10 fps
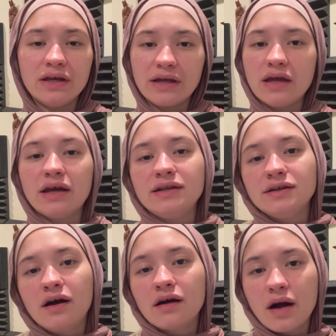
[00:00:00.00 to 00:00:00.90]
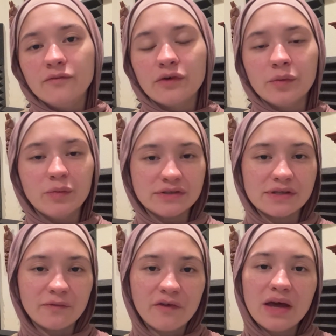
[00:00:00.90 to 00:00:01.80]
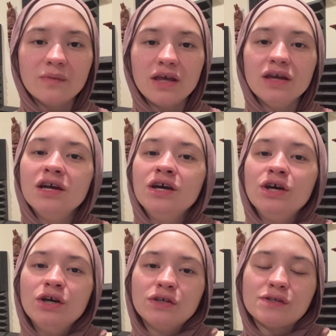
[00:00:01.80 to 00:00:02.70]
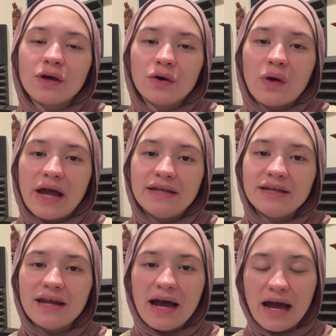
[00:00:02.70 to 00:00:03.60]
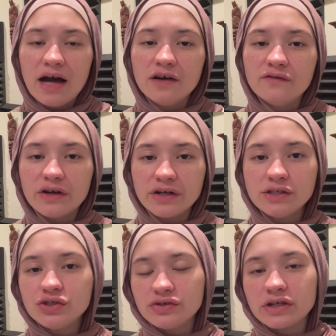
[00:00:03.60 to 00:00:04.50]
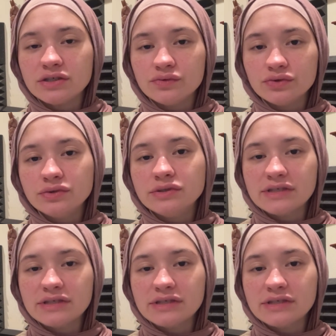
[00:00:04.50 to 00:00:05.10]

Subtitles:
Again, I did not come from a Muslim family, so I didn't have very strict rules